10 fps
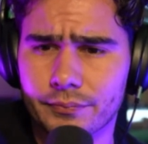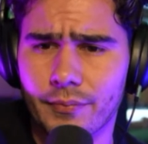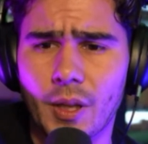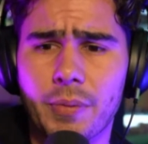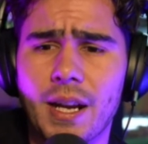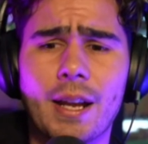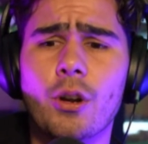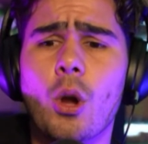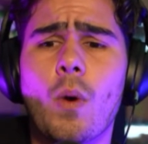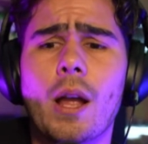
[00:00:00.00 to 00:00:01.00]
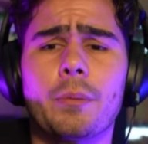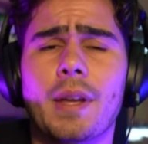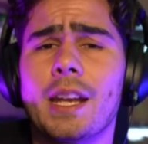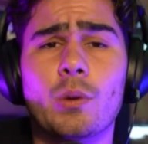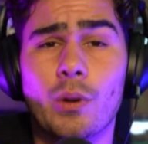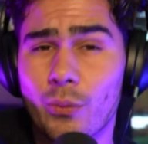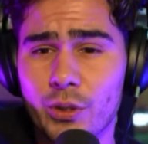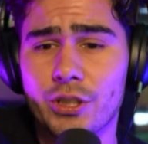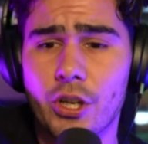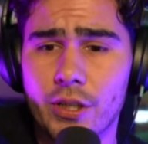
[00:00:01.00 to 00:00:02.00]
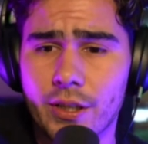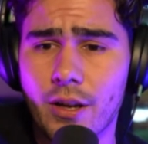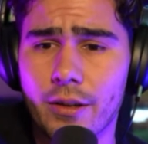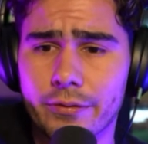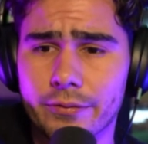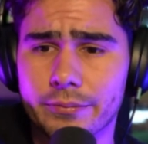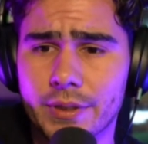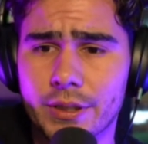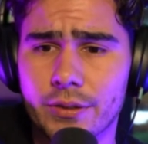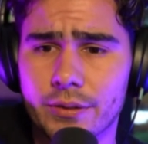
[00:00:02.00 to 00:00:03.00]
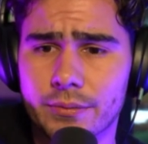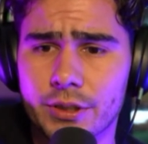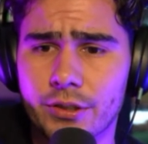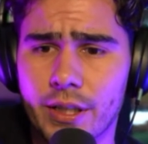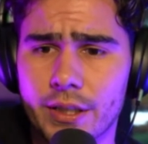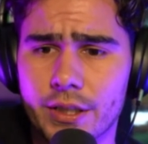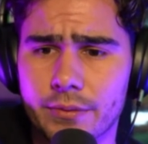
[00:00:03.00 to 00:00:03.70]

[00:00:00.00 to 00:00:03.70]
but I don't know why anyone would turn it off. It's strange.